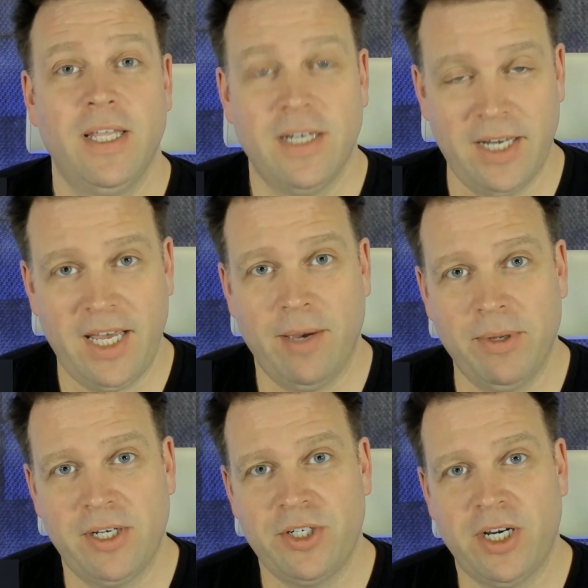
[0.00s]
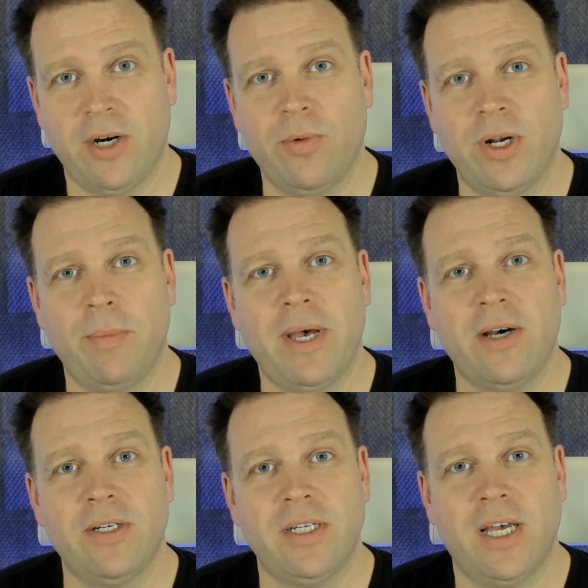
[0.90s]
Today I'm going to share one
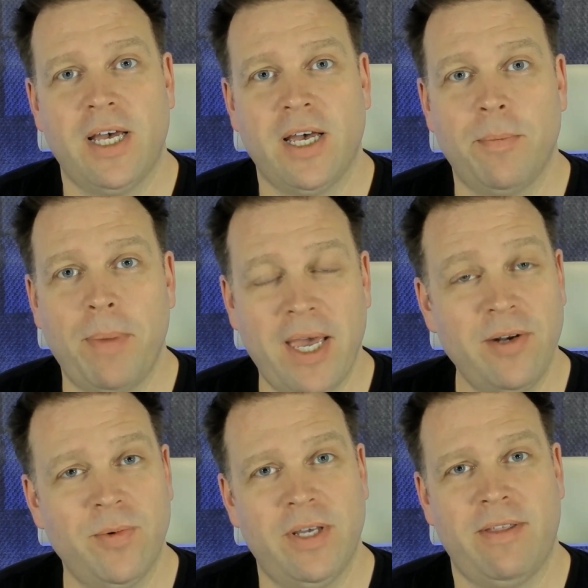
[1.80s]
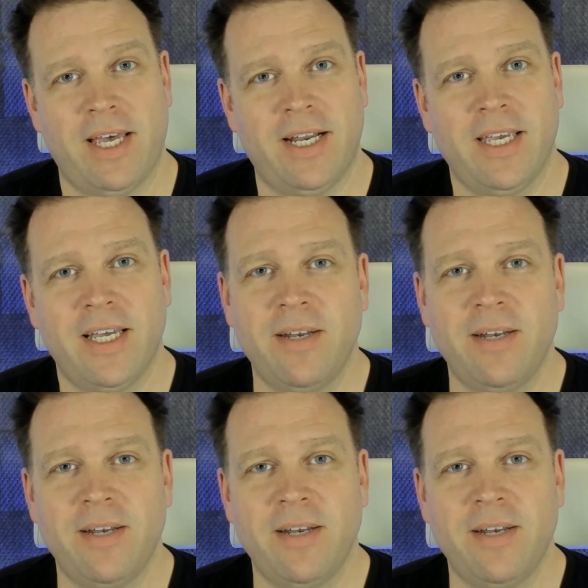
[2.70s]
about uh, bandwidth etiquette,